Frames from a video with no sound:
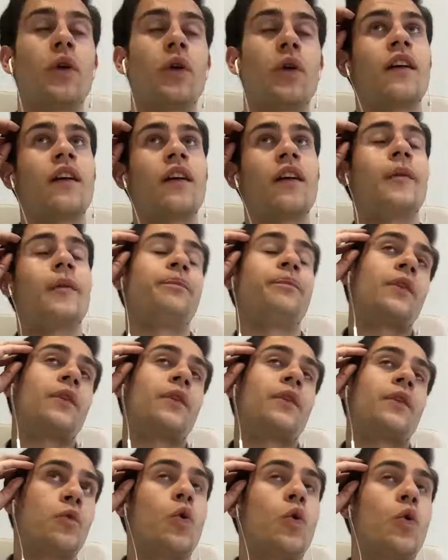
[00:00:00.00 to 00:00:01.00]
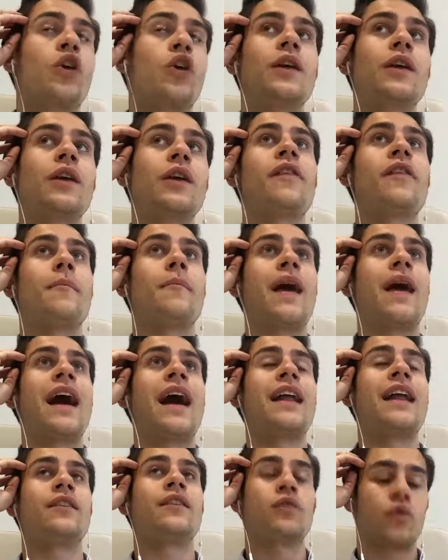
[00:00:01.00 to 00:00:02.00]
Working with a
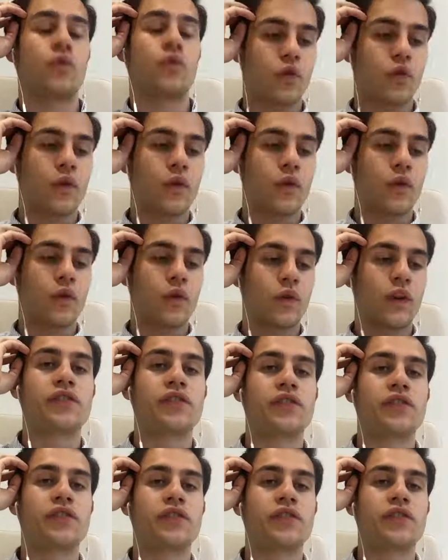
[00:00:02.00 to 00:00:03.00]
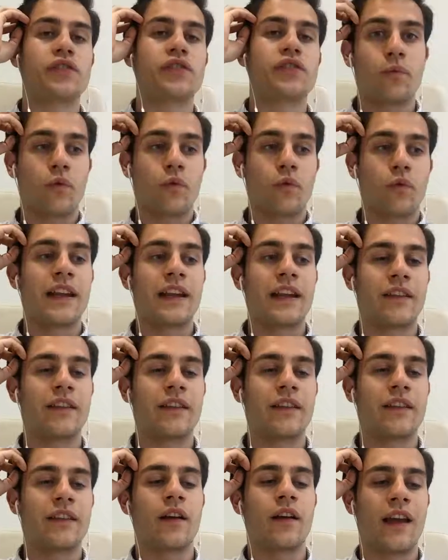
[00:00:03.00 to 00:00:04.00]
man in Brussels
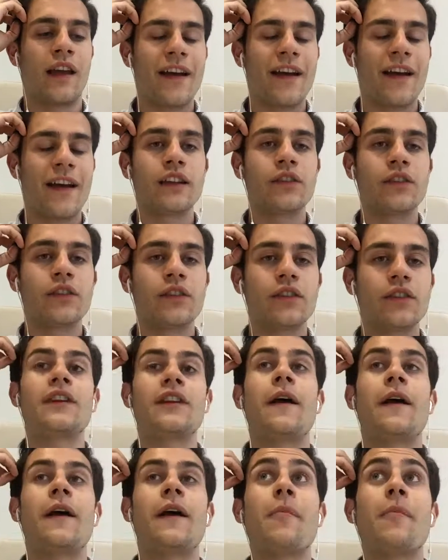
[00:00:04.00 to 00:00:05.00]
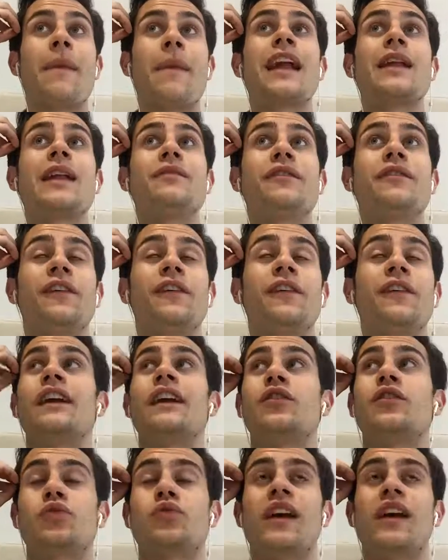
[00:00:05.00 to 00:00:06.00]
in the event industry made me
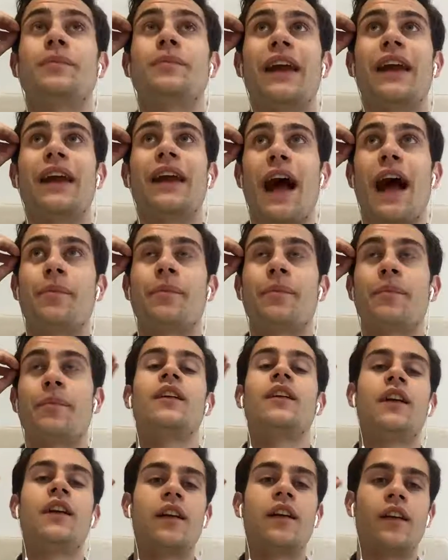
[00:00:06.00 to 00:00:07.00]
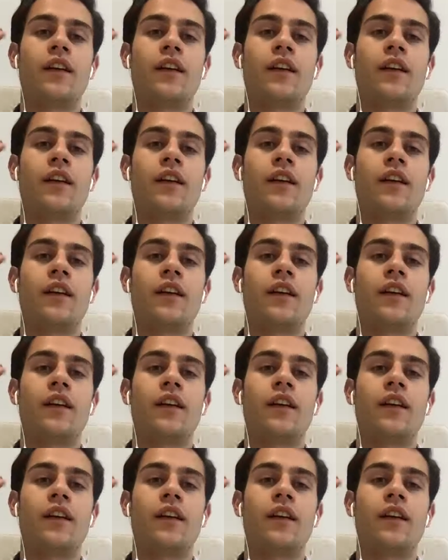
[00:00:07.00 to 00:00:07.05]
feel incredibly happy.